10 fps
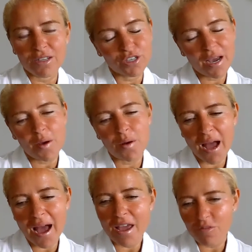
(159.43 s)
Chow,
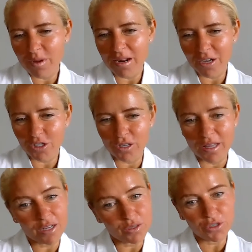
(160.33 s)
I have been
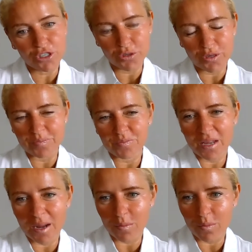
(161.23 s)
actually at North Shore,
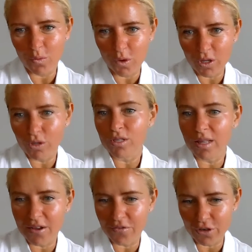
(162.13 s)
and I'm one of those
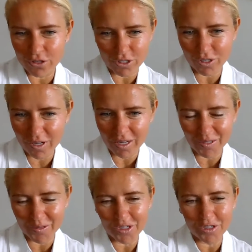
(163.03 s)
lifers
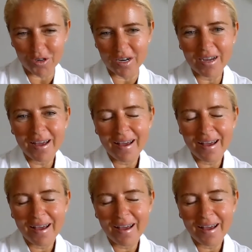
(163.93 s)
at North Shore,